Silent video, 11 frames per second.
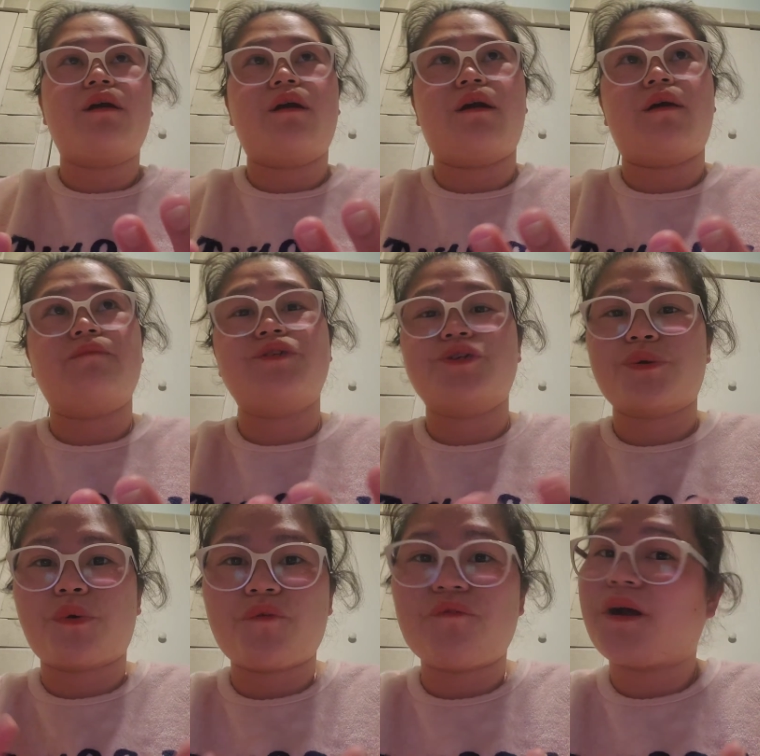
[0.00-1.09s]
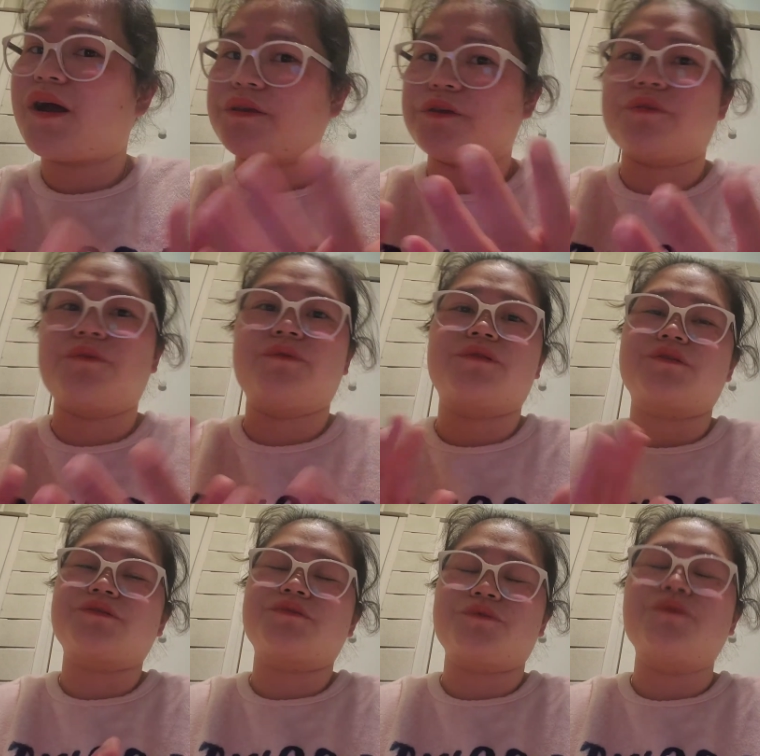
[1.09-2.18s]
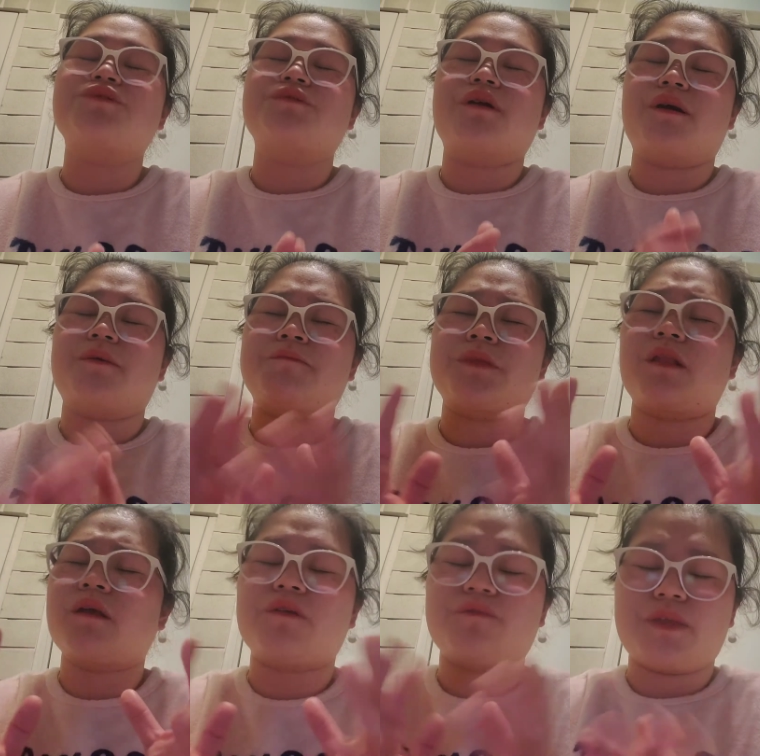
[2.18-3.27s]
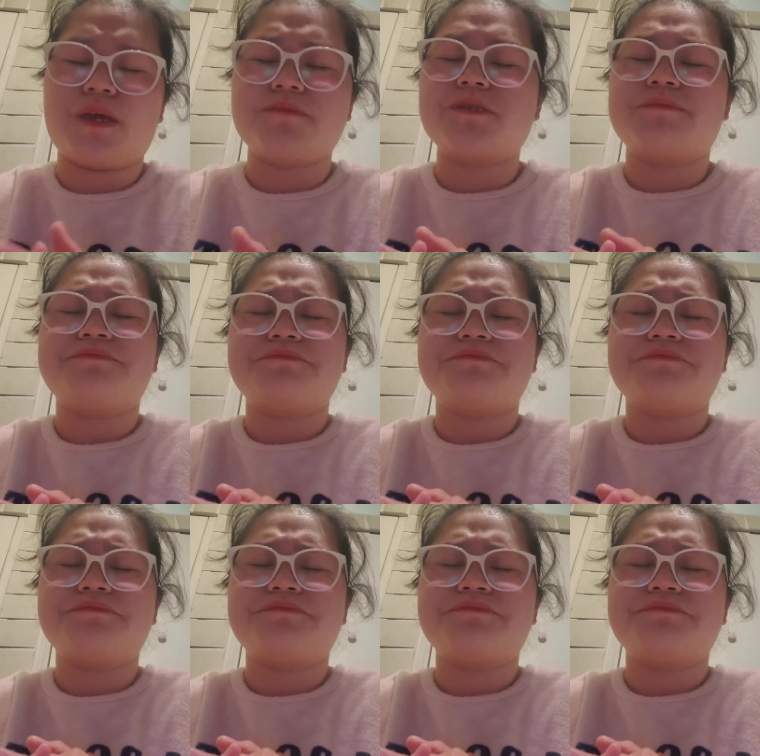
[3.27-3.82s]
um, jehovah you know that those a lot of names